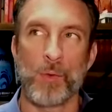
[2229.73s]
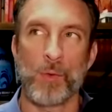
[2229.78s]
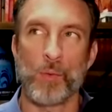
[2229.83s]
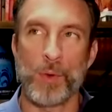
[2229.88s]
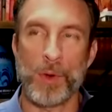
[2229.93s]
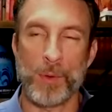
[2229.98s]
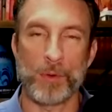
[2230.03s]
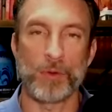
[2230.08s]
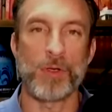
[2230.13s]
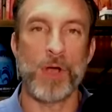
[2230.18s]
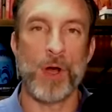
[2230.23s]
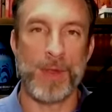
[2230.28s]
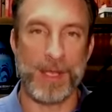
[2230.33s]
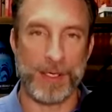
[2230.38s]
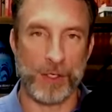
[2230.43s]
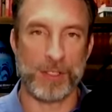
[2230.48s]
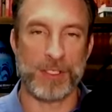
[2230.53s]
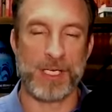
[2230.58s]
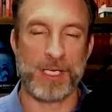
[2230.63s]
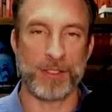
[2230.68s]
we will know that
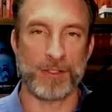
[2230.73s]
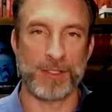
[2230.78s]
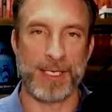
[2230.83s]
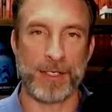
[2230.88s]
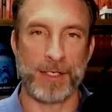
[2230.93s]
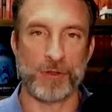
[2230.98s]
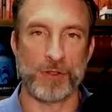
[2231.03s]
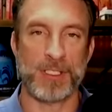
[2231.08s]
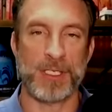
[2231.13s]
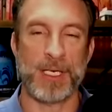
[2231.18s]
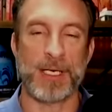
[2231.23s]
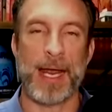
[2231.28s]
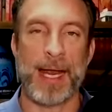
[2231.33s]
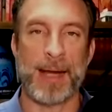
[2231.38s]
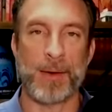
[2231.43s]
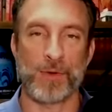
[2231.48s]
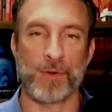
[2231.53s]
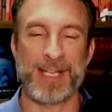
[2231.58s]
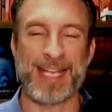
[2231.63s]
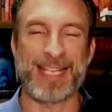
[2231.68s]
you're seriously interested
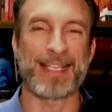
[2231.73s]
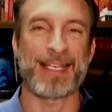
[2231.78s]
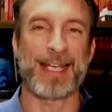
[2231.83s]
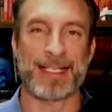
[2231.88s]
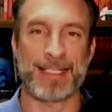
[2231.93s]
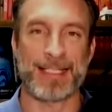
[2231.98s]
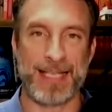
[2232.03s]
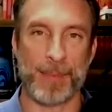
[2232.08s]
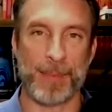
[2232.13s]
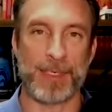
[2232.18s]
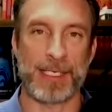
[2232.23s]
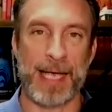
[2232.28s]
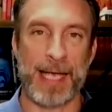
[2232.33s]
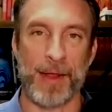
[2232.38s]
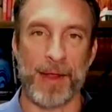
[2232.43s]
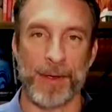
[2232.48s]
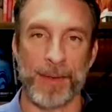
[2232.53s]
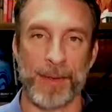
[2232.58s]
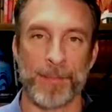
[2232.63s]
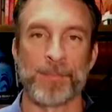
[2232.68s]
and we'll take the next step
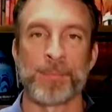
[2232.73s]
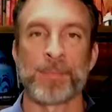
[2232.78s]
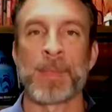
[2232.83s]
together.